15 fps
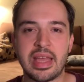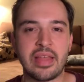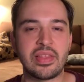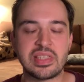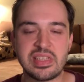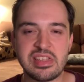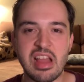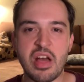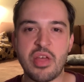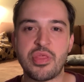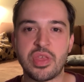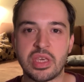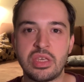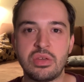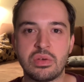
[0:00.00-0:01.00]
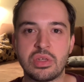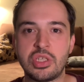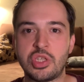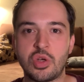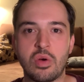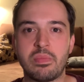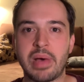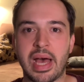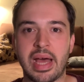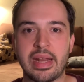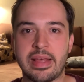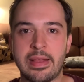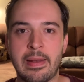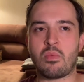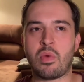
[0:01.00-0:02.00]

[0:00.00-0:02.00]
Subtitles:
And there's nothing you can do about it.